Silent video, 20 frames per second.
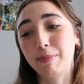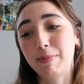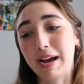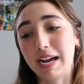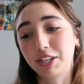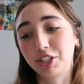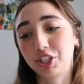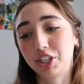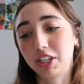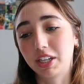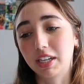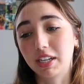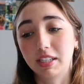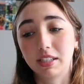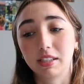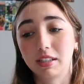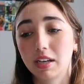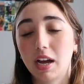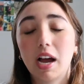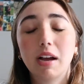the matching
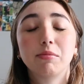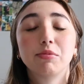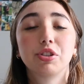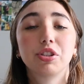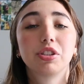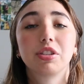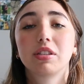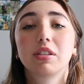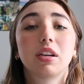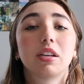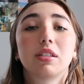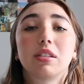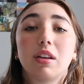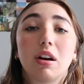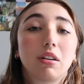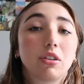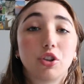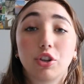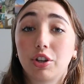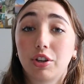because I'm just a
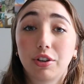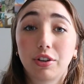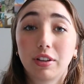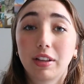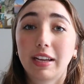sucker.